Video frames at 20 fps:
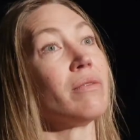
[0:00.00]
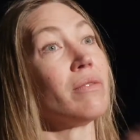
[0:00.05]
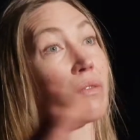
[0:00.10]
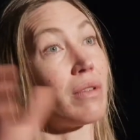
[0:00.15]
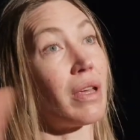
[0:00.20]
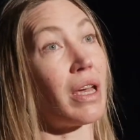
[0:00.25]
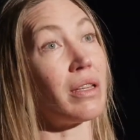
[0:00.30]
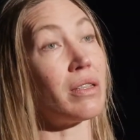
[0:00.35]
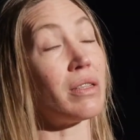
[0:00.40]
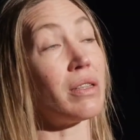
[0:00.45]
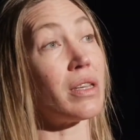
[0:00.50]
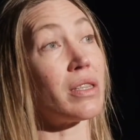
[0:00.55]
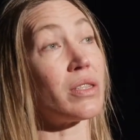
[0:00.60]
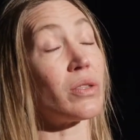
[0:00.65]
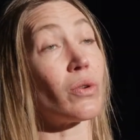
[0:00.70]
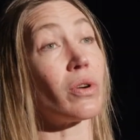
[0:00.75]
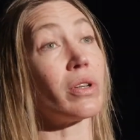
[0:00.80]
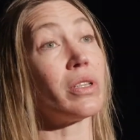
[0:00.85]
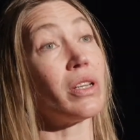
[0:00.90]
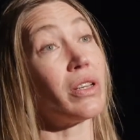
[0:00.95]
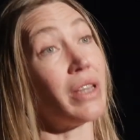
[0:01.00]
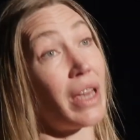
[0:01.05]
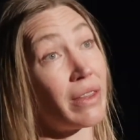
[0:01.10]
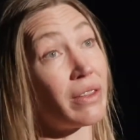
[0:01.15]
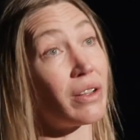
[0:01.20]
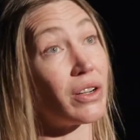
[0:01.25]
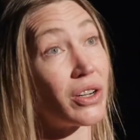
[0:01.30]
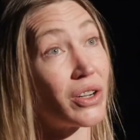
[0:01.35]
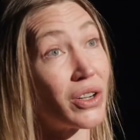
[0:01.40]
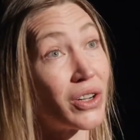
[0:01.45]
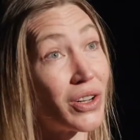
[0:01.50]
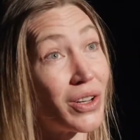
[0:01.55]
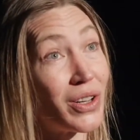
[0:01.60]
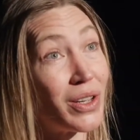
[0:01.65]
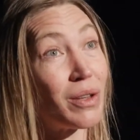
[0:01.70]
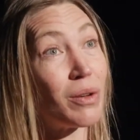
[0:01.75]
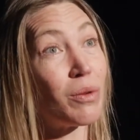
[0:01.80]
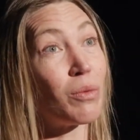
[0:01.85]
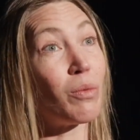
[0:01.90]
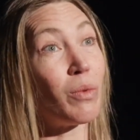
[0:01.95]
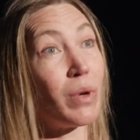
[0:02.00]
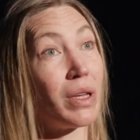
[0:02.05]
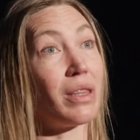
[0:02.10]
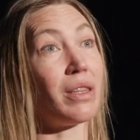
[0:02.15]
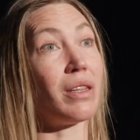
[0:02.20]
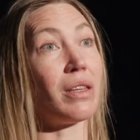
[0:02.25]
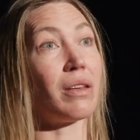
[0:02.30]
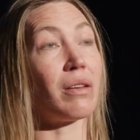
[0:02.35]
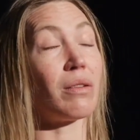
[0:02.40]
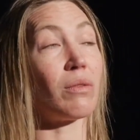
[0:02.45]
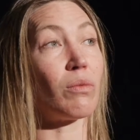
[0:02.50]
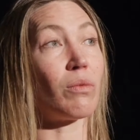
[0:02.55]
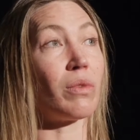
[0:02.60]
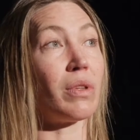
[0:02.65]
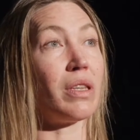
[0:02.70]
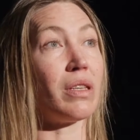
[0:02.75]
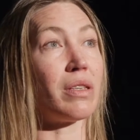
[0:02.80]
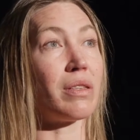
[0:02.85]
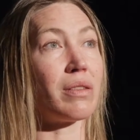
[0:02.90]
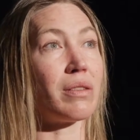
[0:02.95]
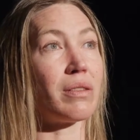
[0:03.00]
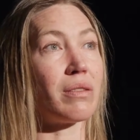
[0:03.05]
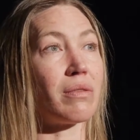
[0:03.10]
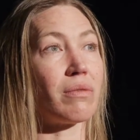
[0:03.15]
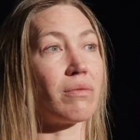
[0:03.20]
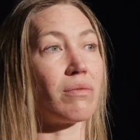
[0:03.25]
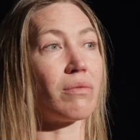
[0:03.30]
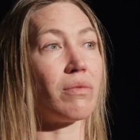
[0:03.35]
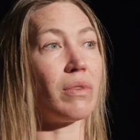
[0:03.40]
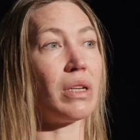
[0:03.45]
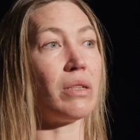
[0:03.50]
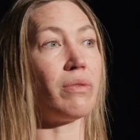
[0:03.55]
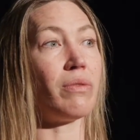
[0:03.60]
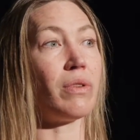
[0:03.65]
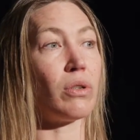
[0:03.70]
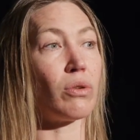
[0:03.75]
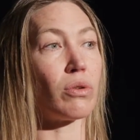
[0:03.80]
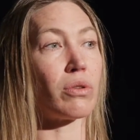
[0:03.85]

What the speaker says: a story together with these individual